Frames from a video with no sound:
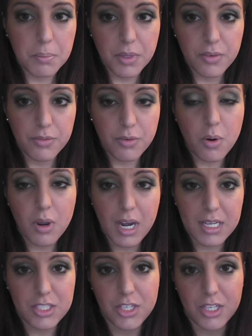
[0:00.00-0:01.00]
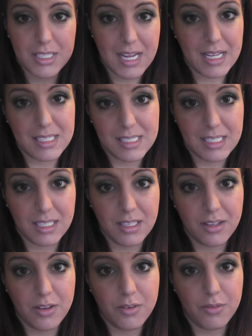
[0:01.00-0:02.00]
before I start
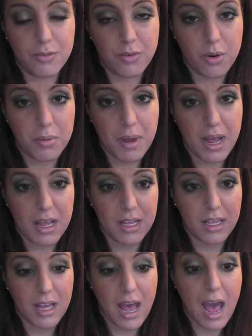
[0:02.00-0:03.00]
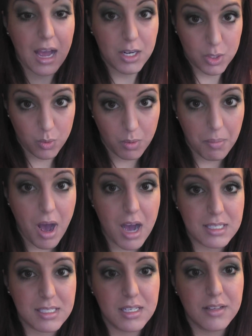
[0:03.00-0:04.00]
testing for my actual
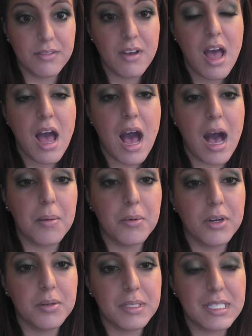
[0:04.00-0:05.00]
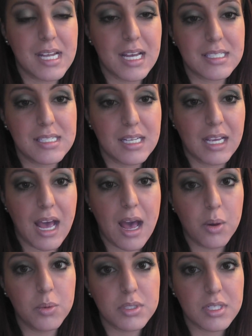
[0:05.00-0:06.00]
positive, I'm going to be testing
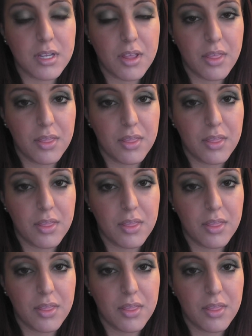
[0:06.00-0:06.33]
out